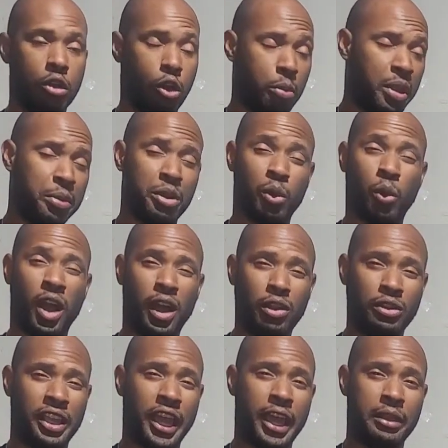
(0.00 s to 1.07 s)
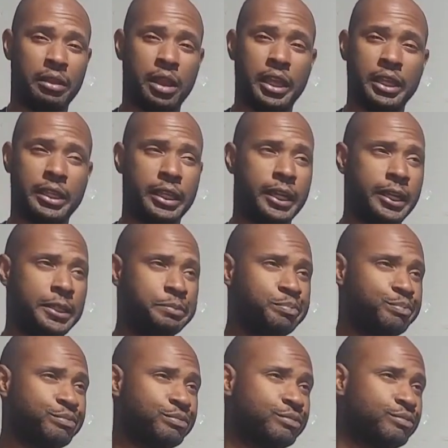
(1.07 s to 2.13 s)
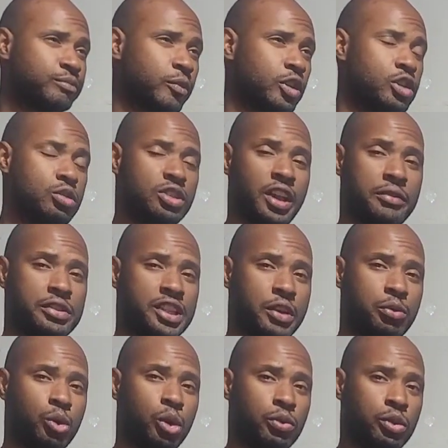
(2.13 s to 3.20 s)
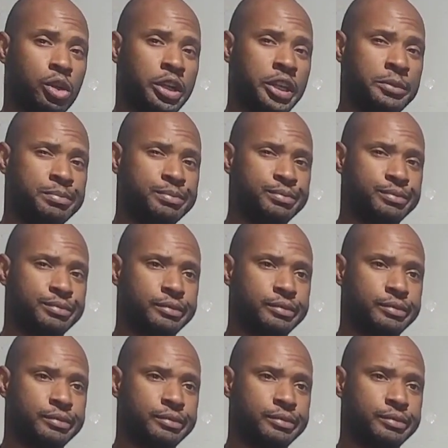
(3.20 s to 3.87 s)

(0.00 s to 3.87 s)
or maybe a Wildcat like 277 Wolverine,